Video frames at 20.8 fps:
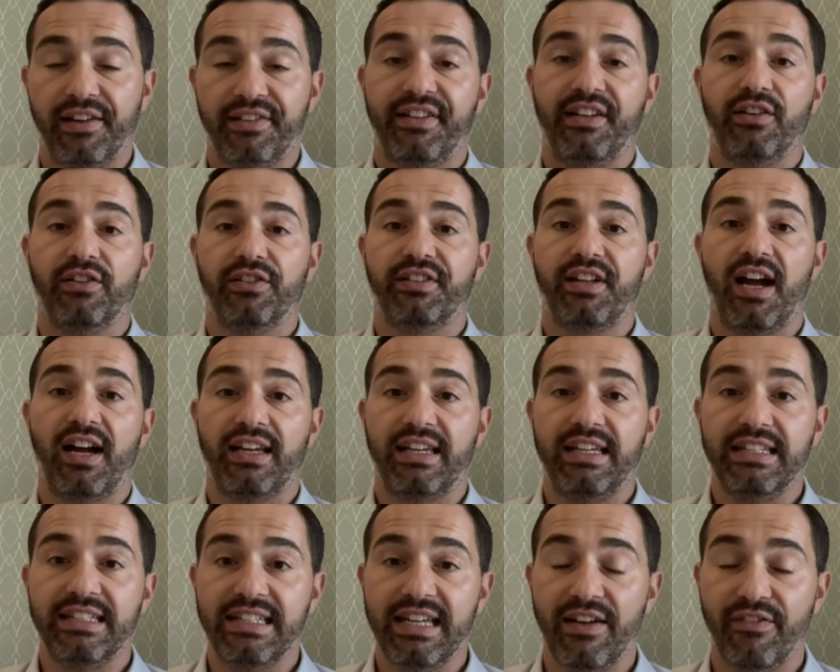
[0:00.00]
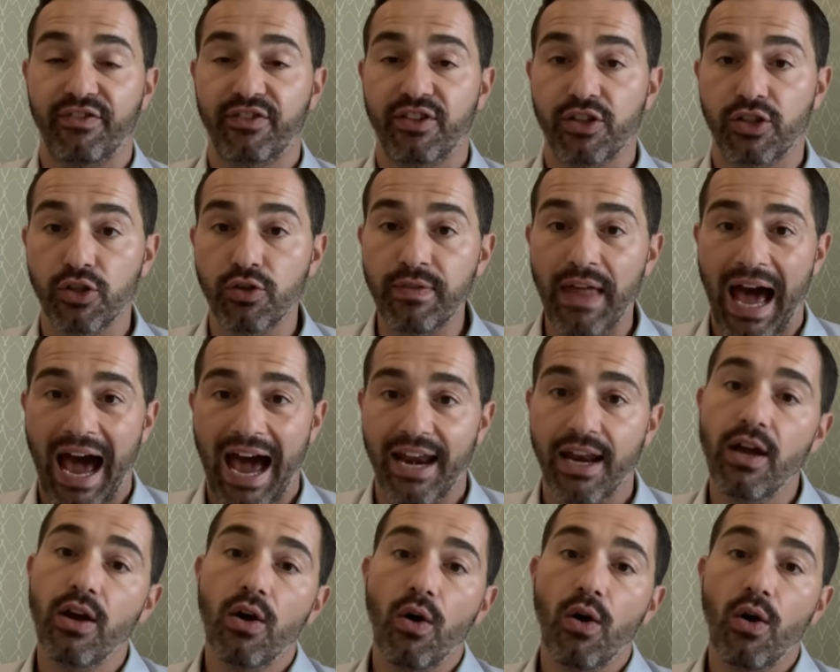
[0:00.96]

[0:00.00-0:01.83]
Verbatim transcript: single stock ETFs to do that.